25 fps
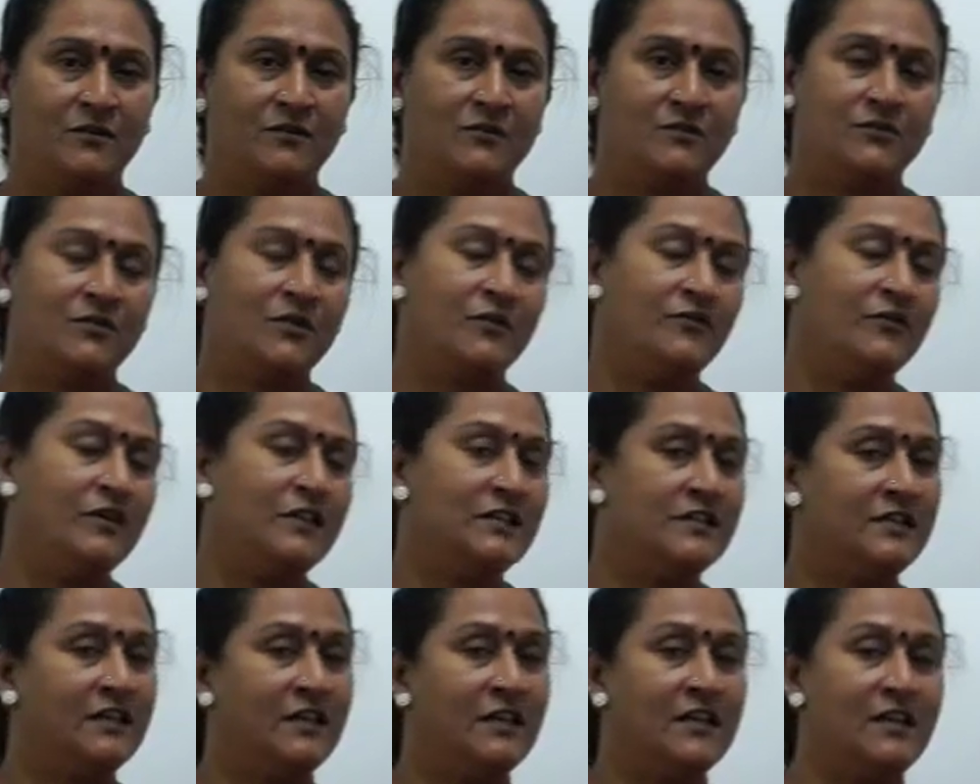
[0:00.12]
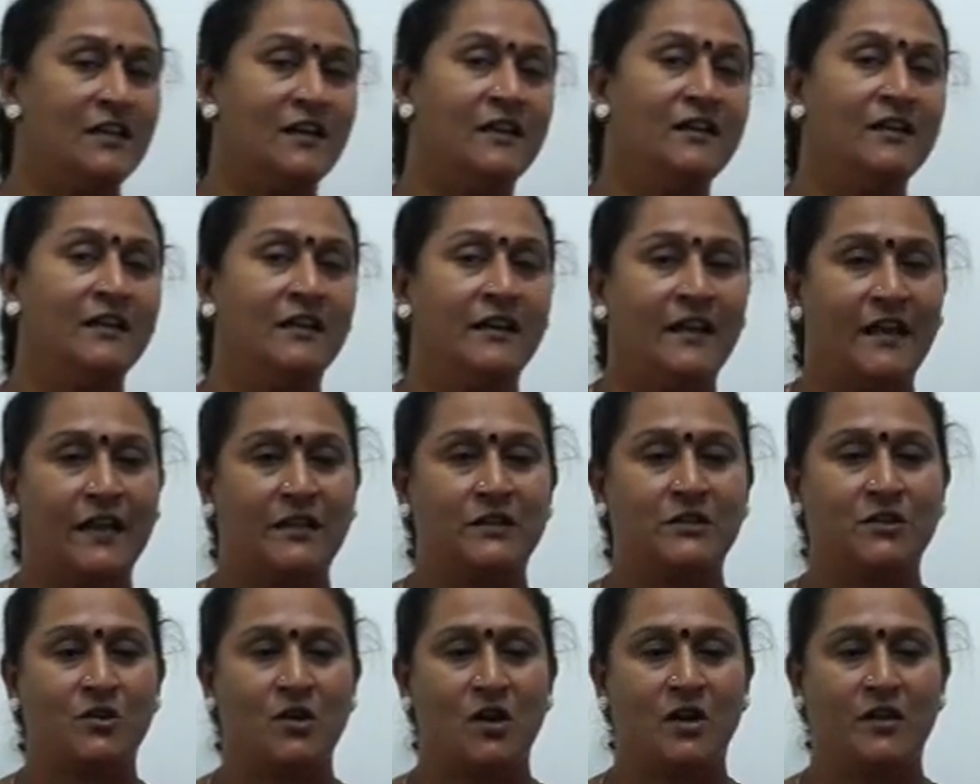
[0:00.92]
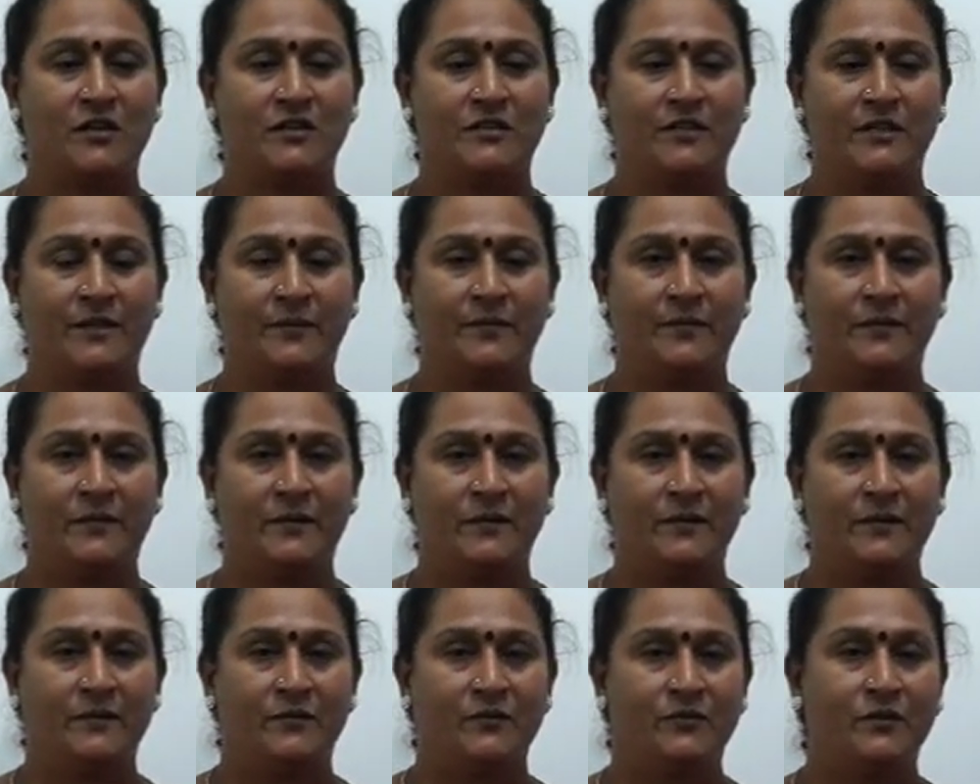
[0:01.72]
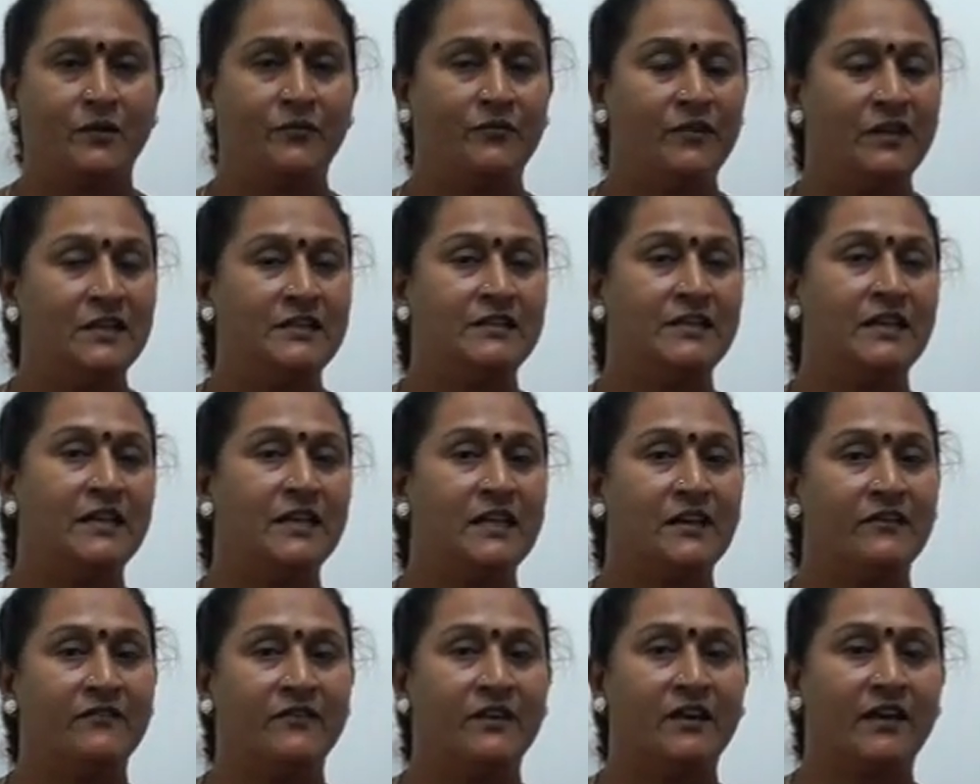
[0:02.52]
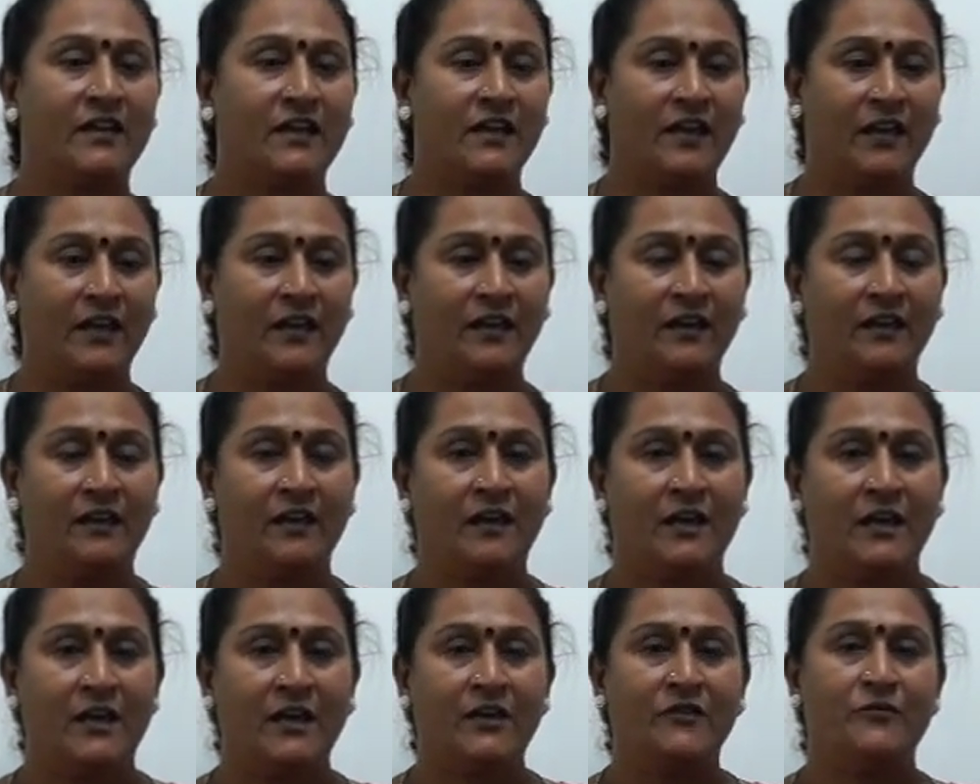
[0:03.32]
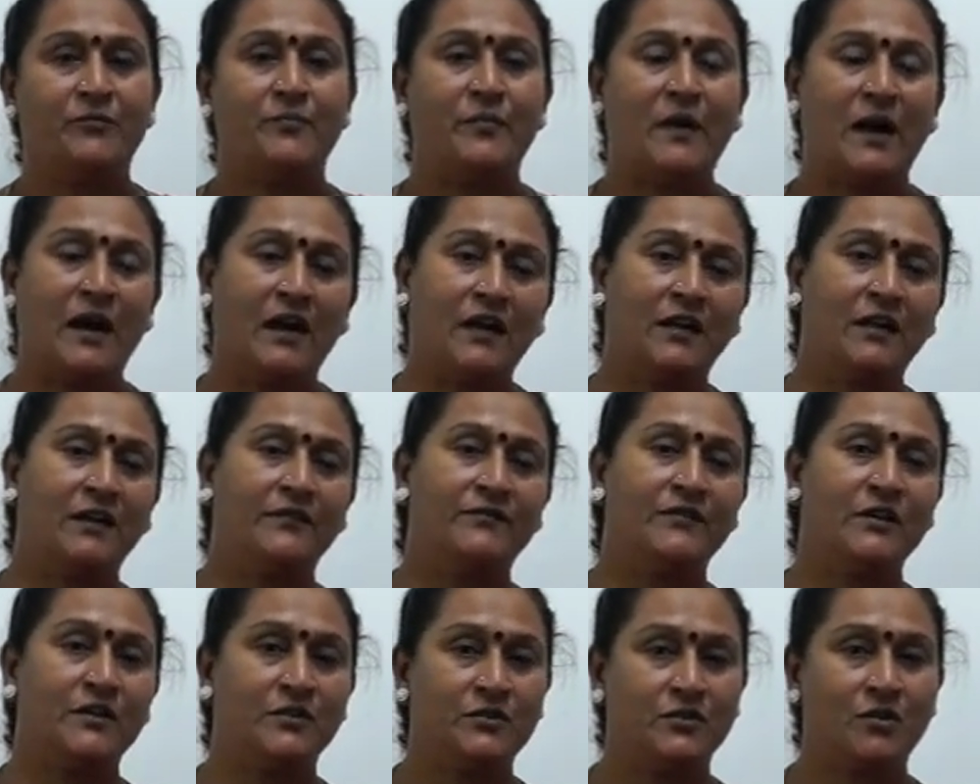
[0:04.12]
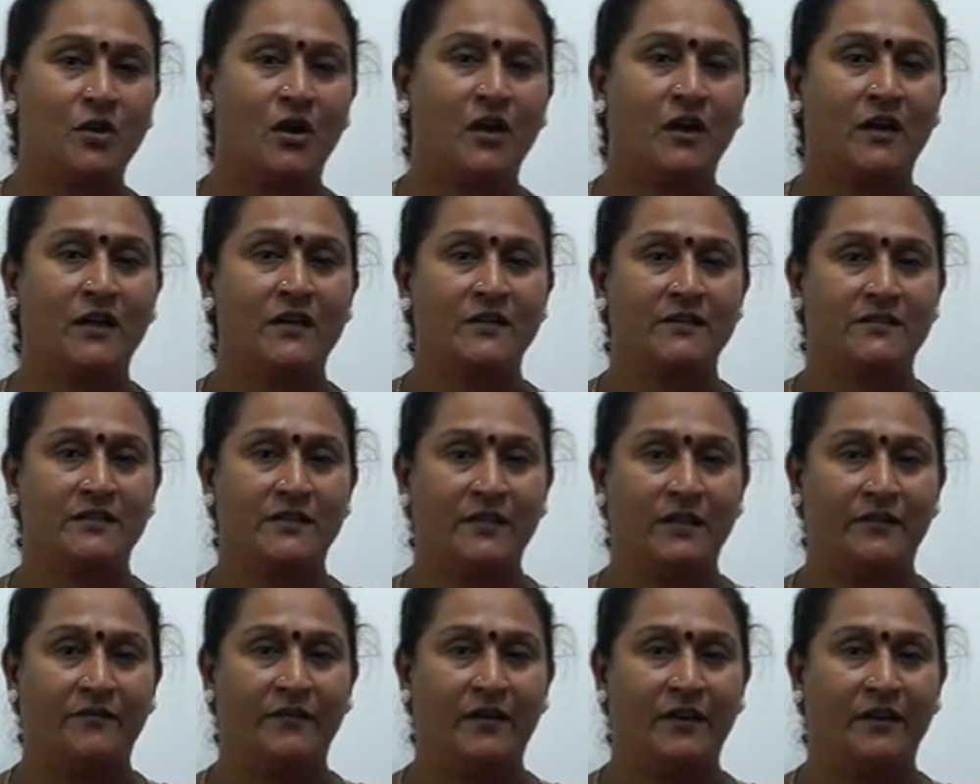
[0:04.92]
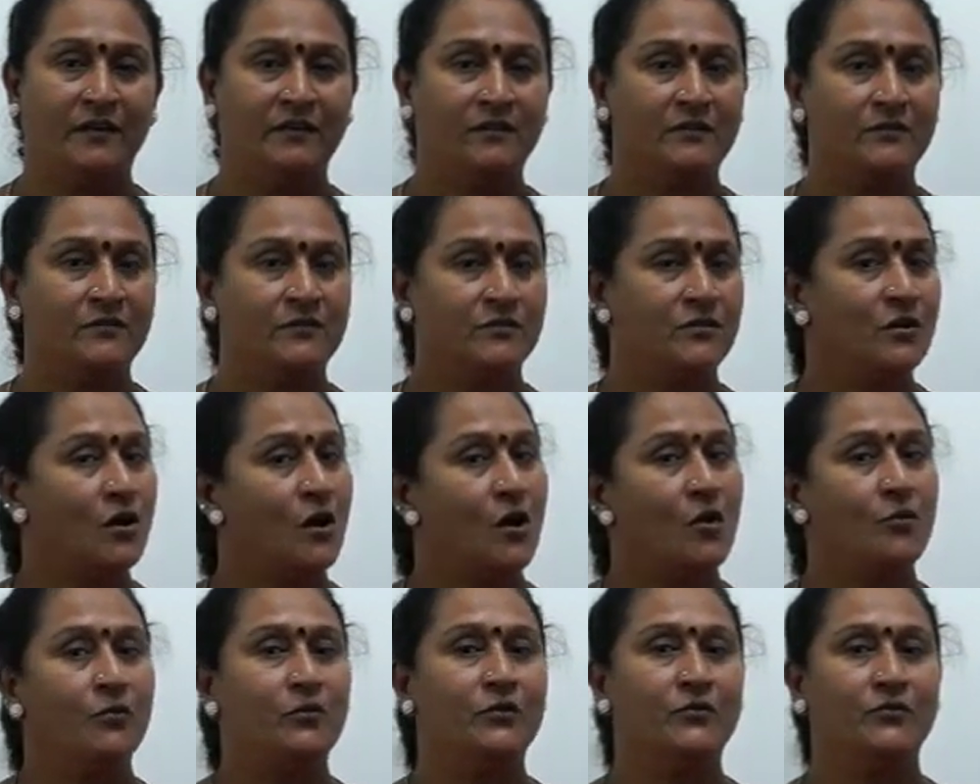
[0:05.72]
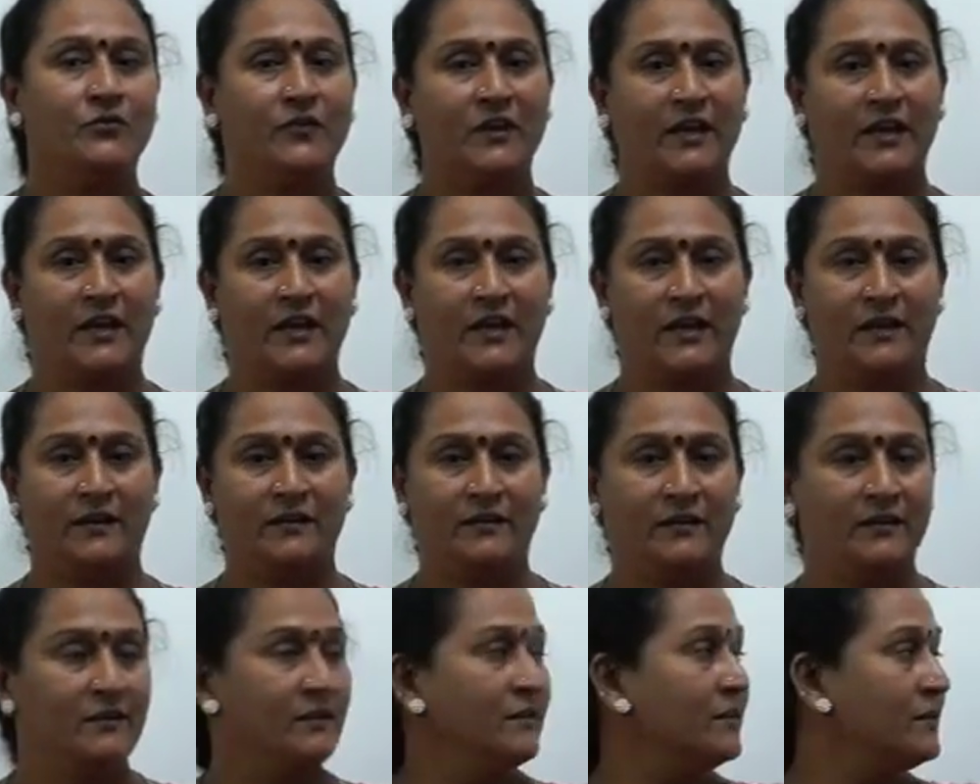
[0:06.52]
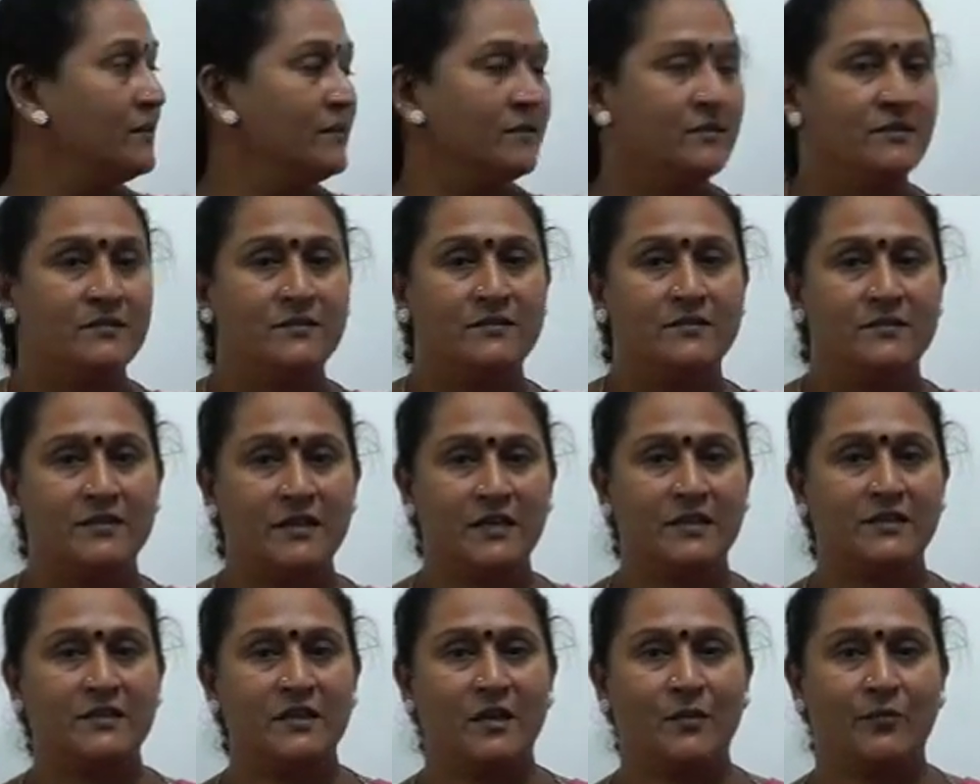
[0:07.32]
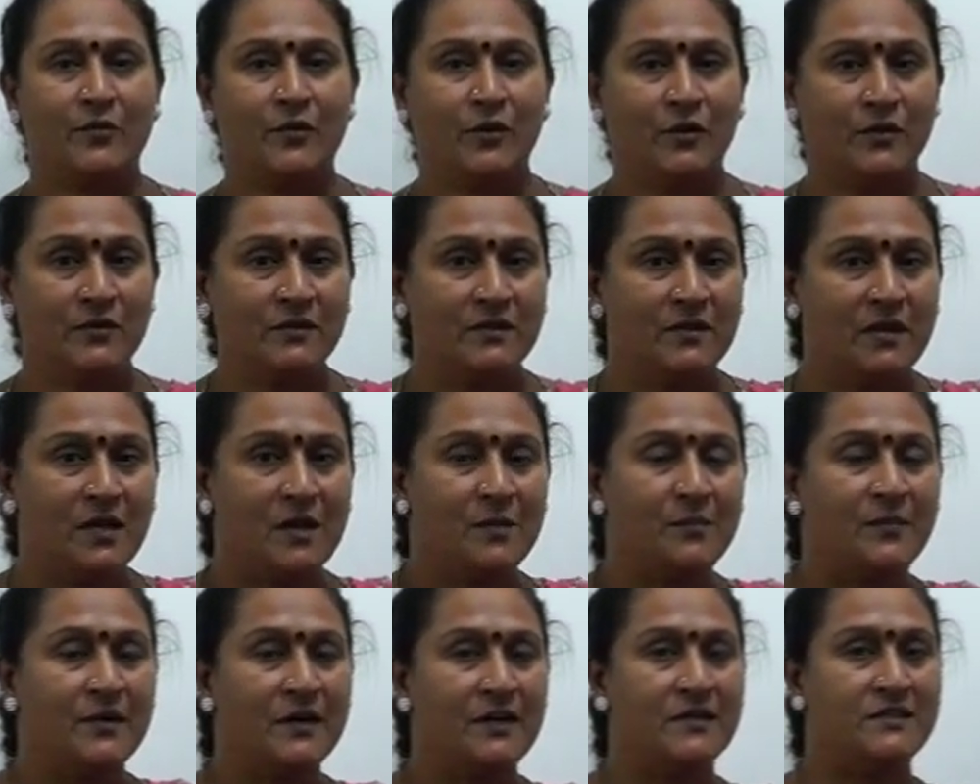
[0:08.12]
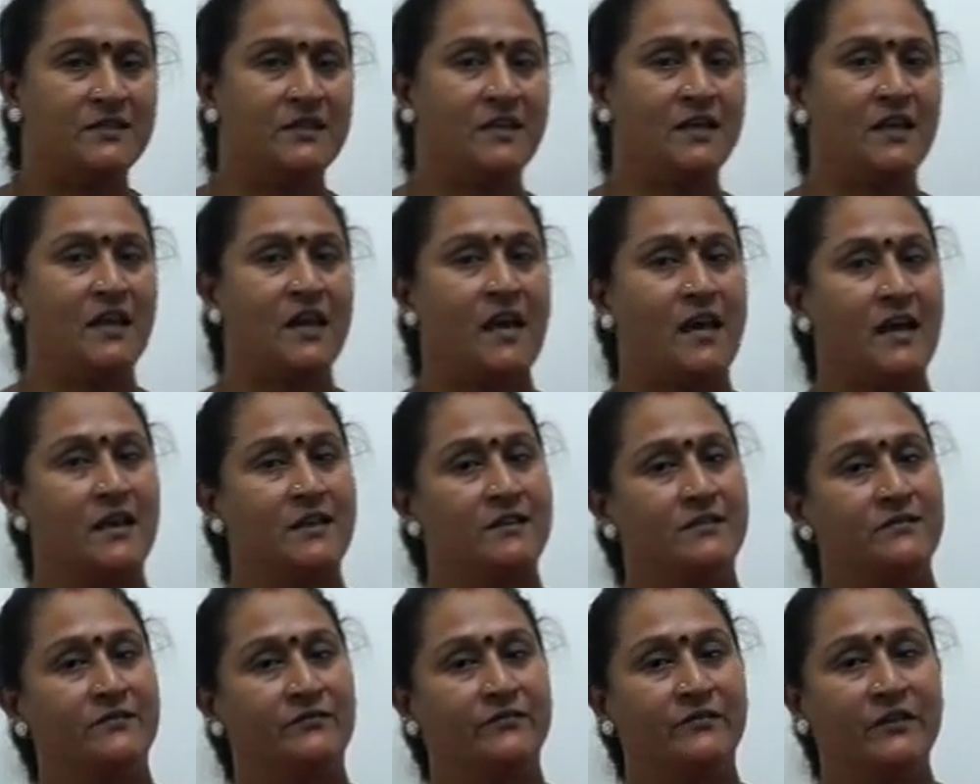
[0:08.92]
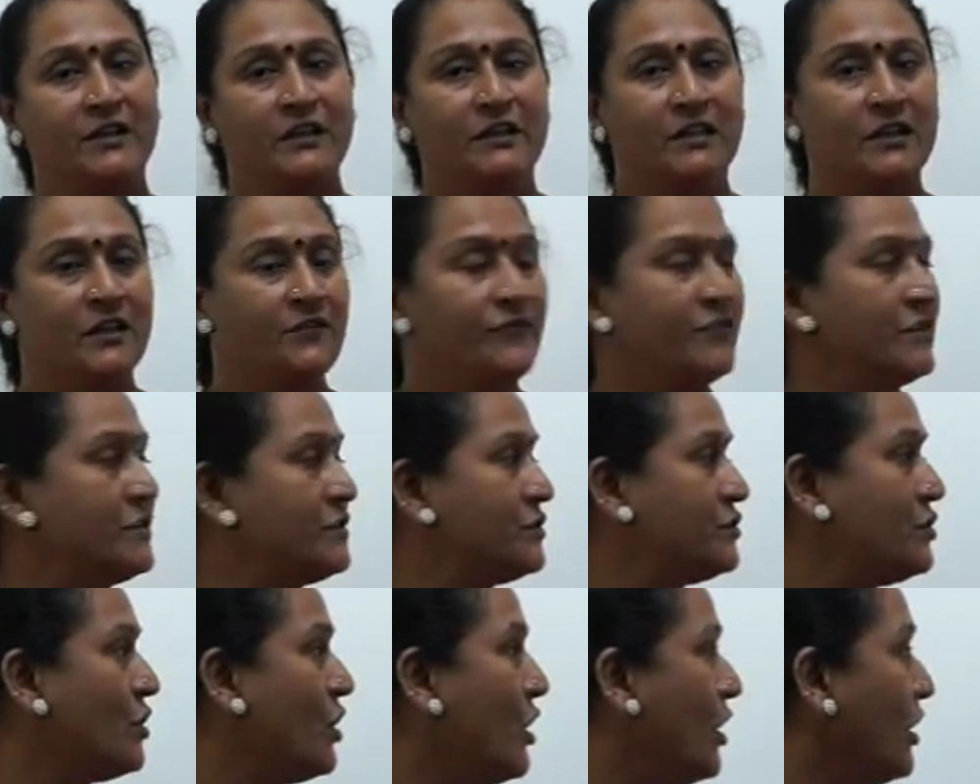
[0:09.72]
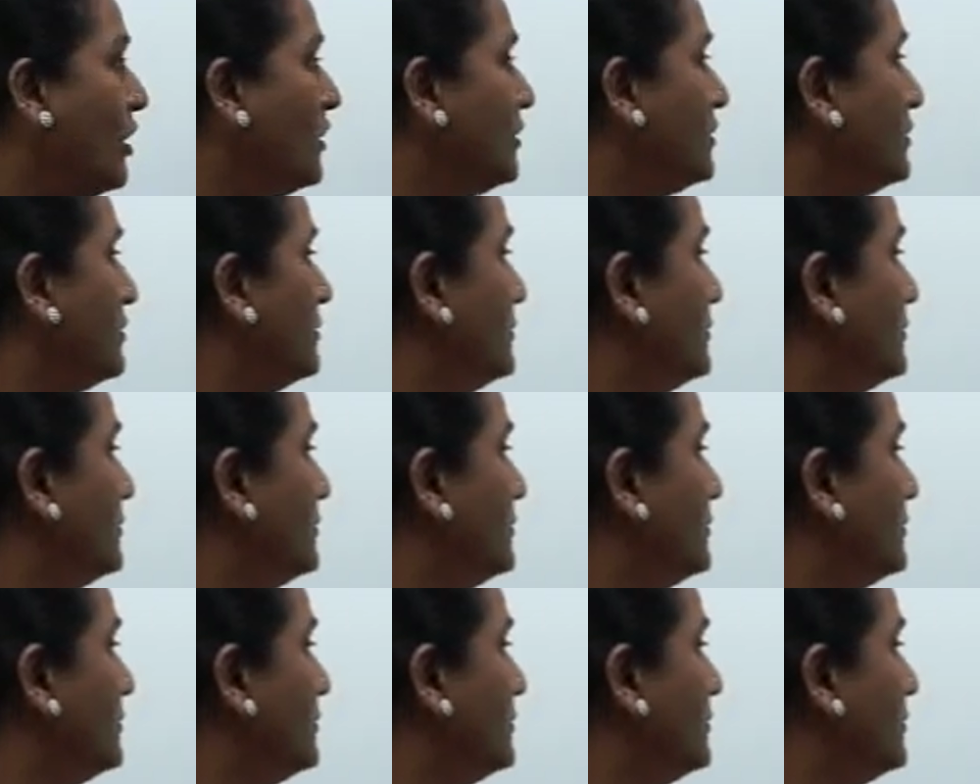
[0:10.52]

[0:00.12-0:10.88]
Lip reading: So we'll see the next concept. So we'll see the working if part of the stock is given, so how to work it. Say suppose a person has worth of a stock